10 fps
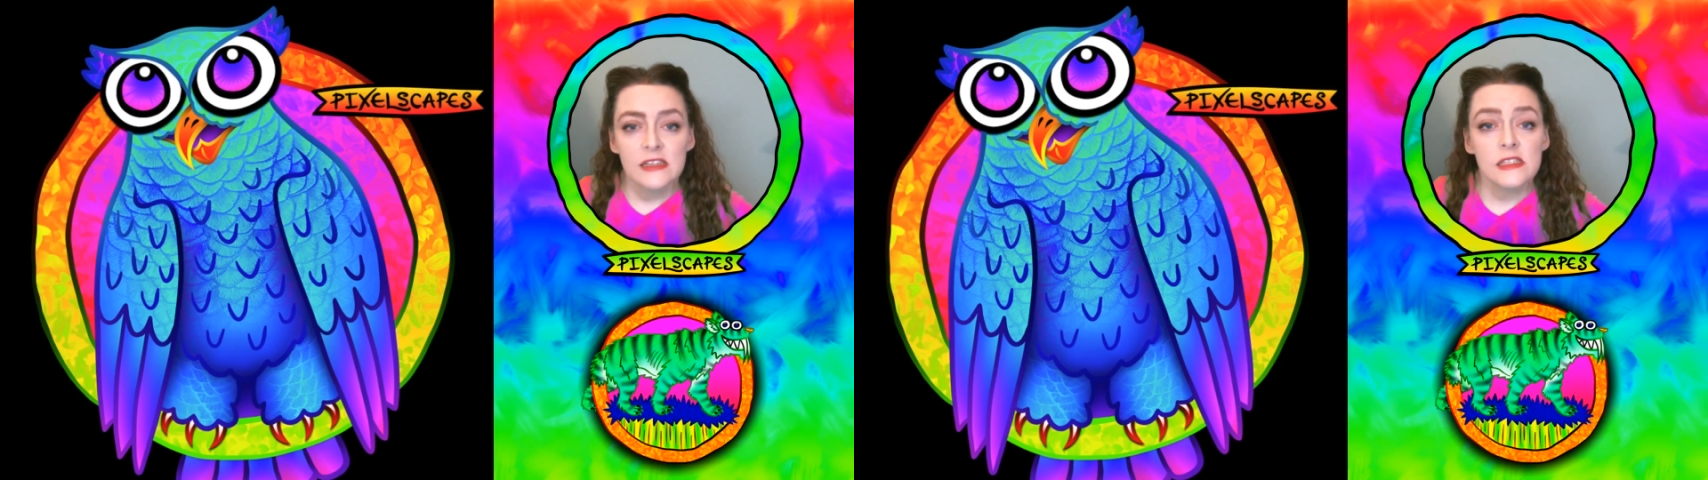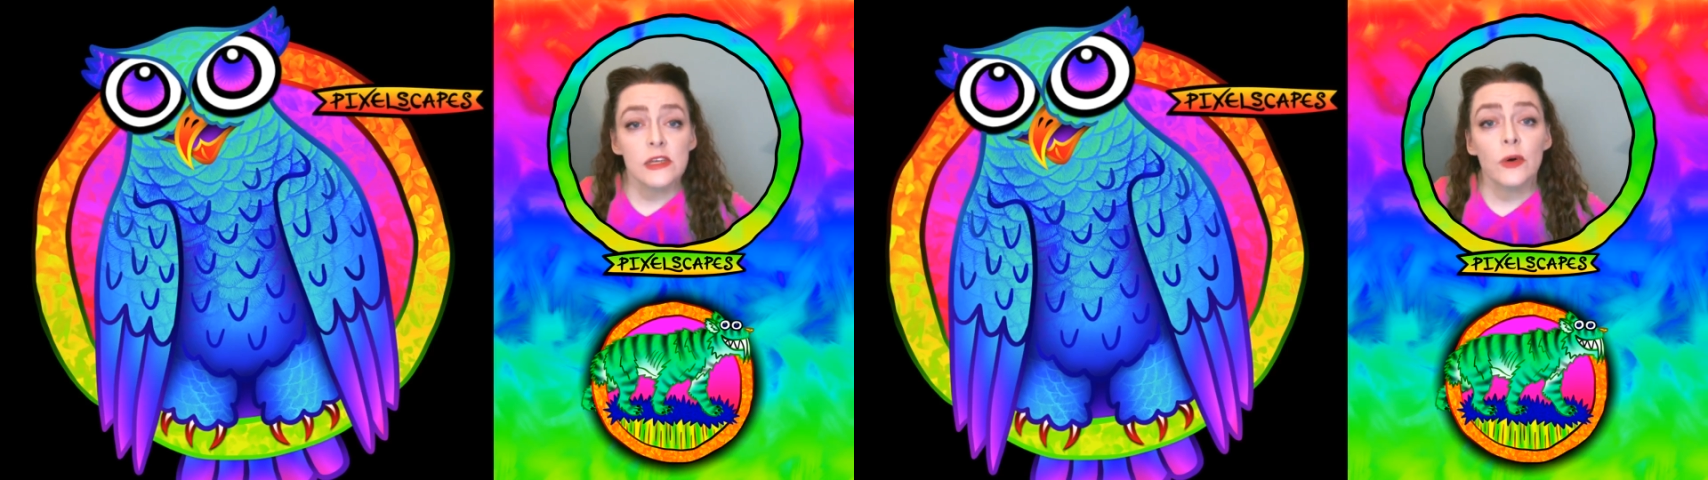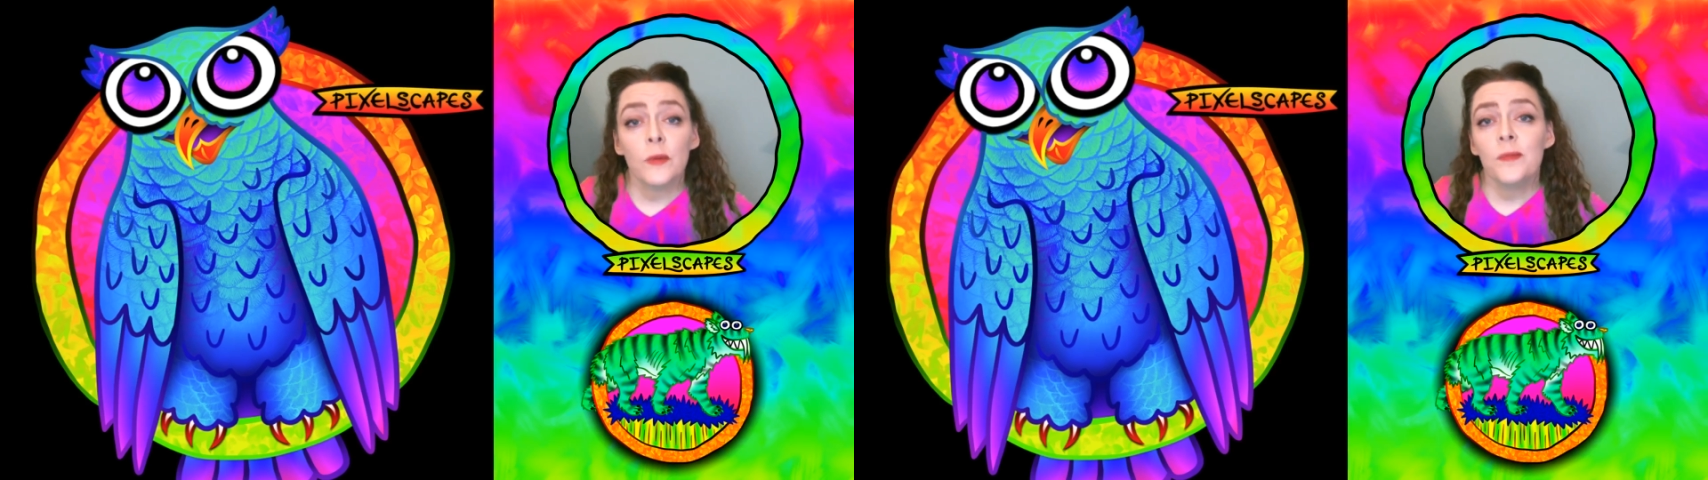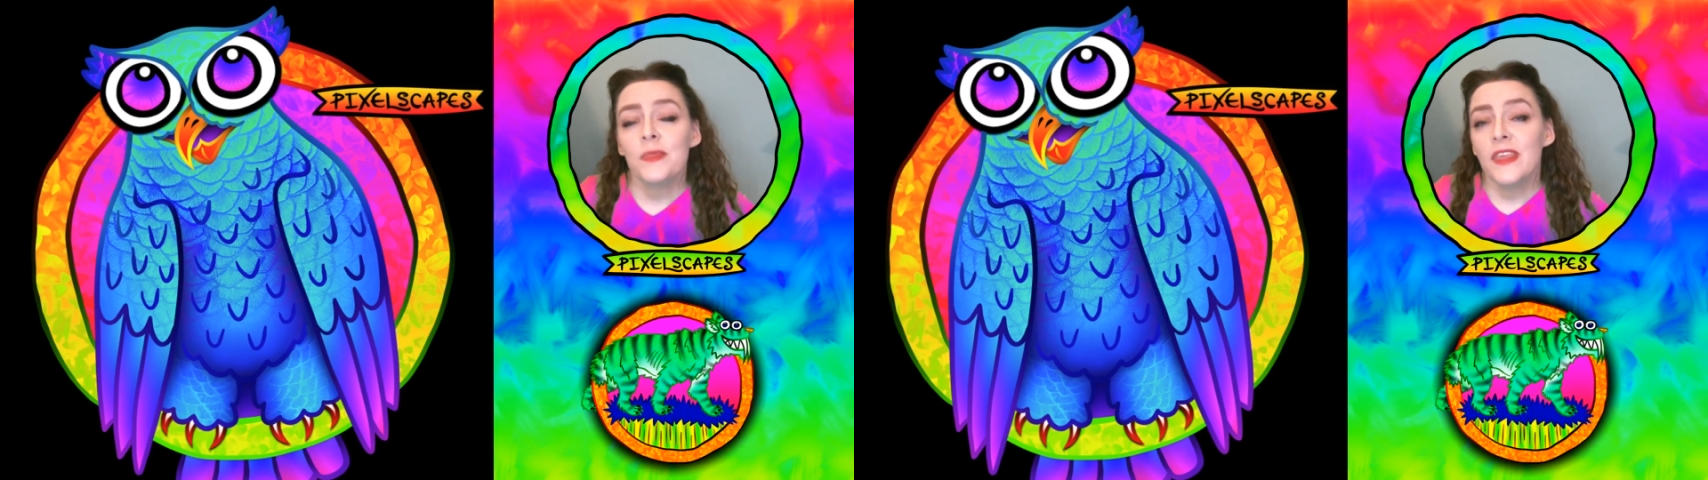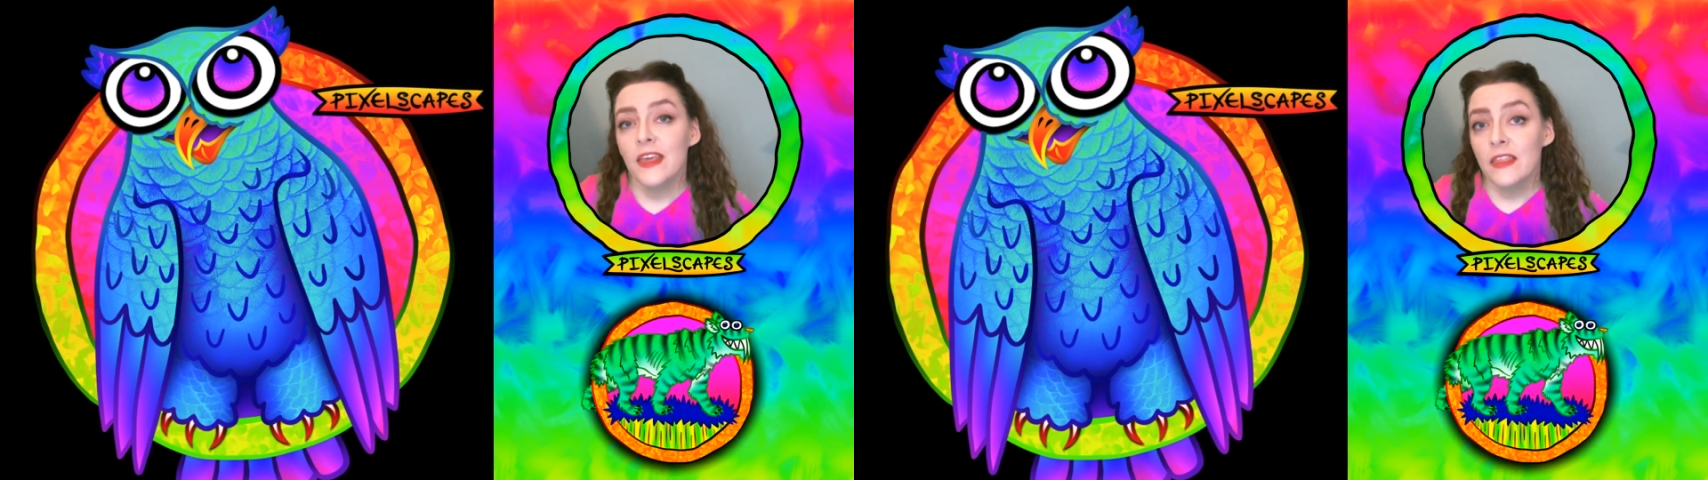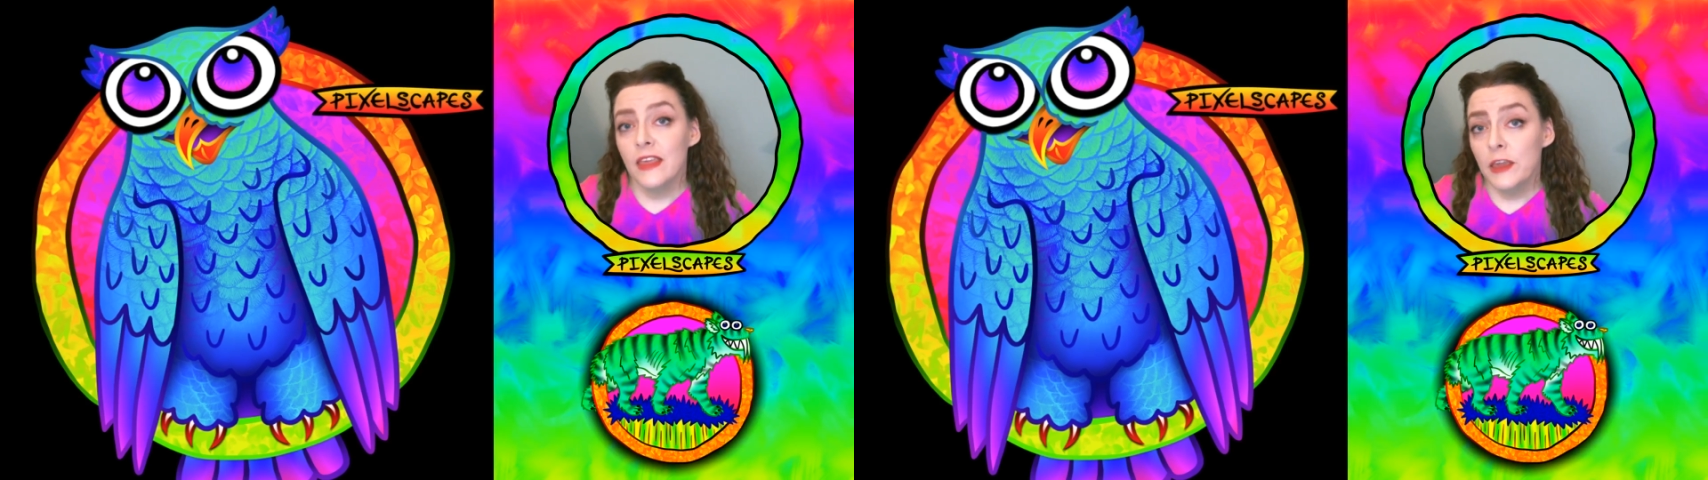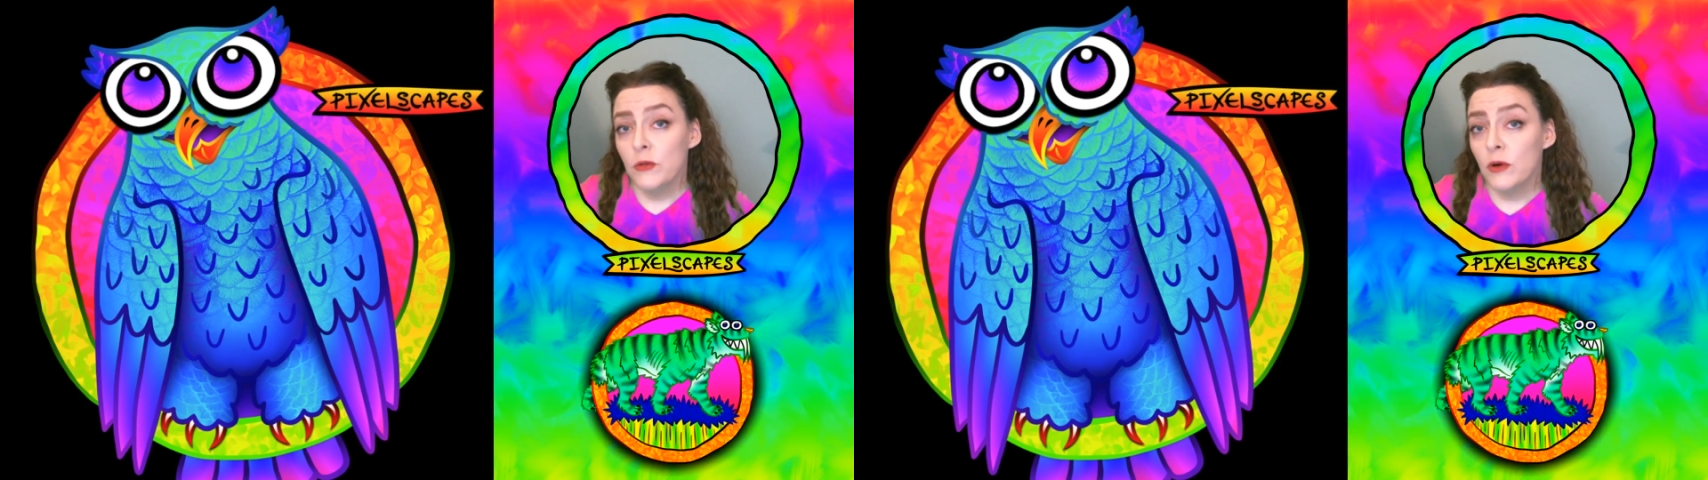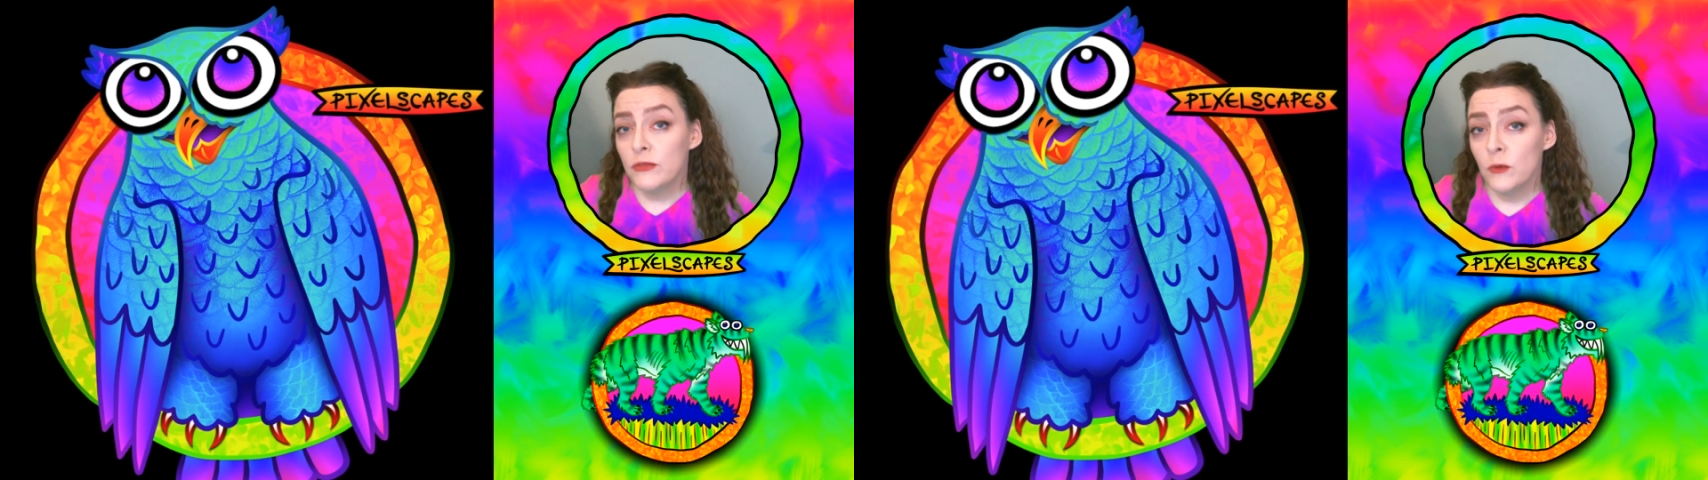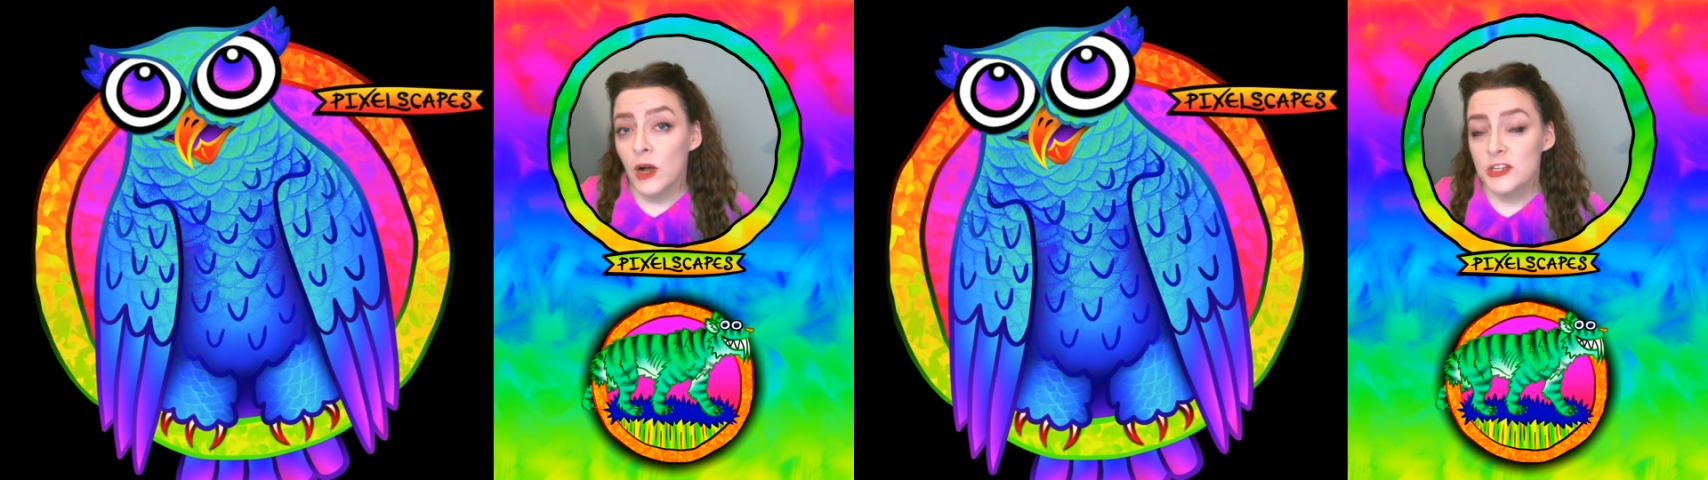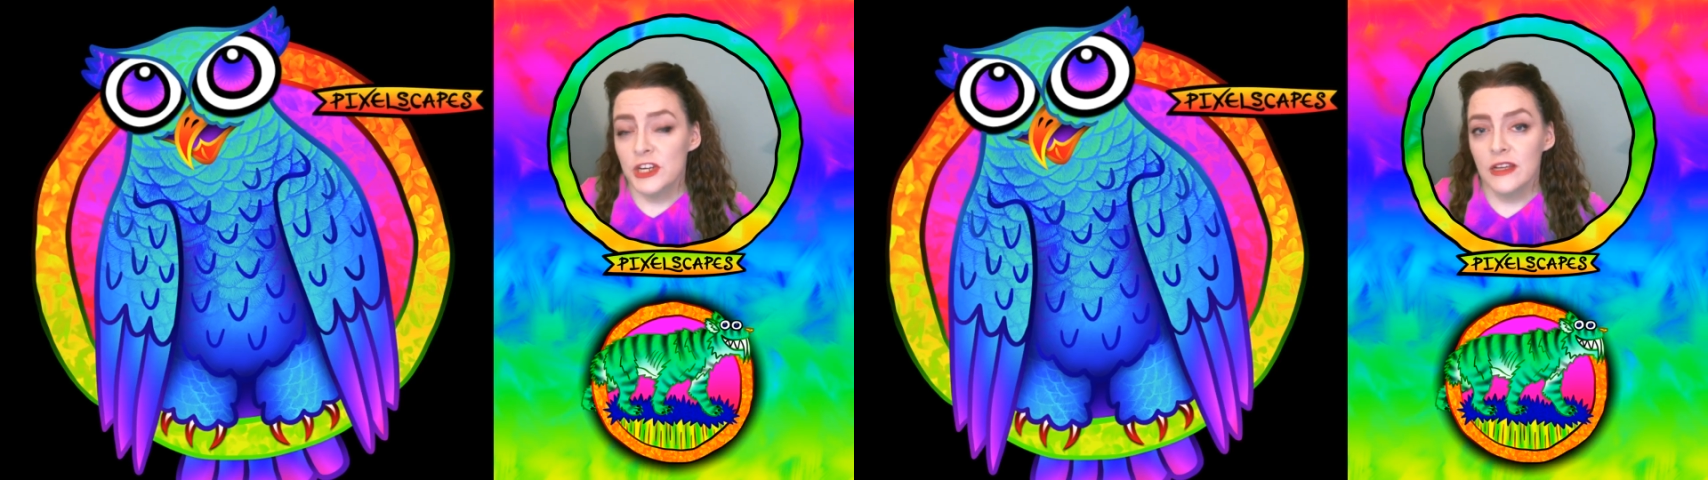So thank you all for
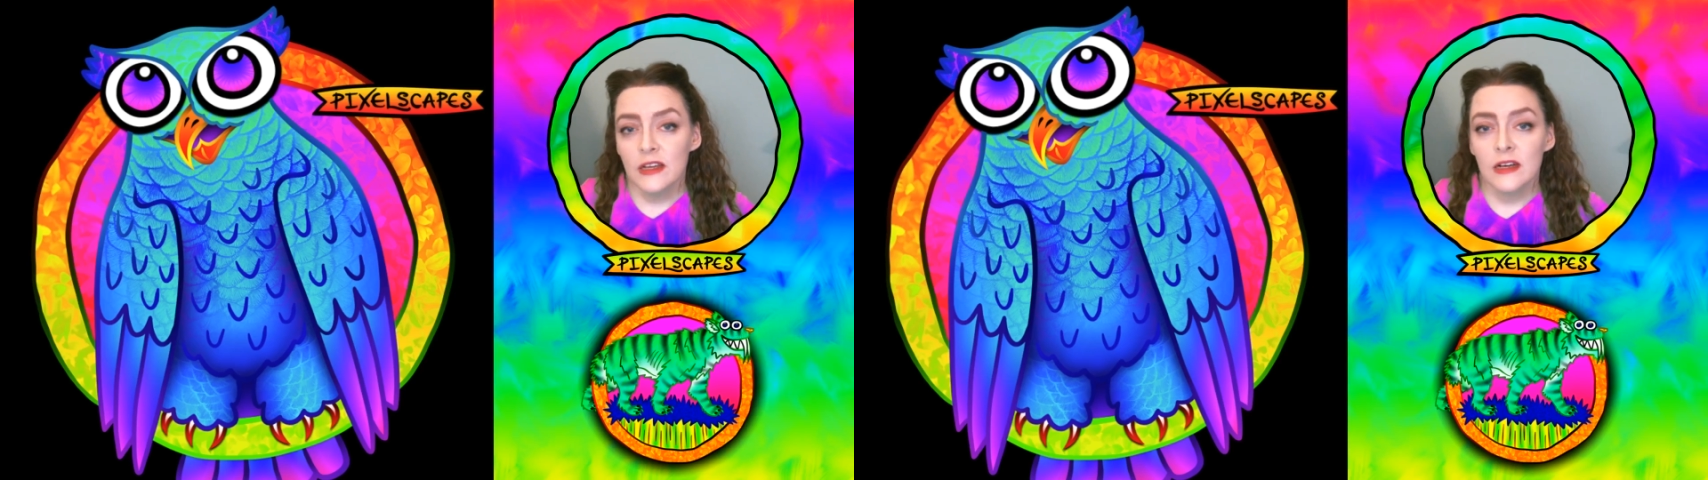watching.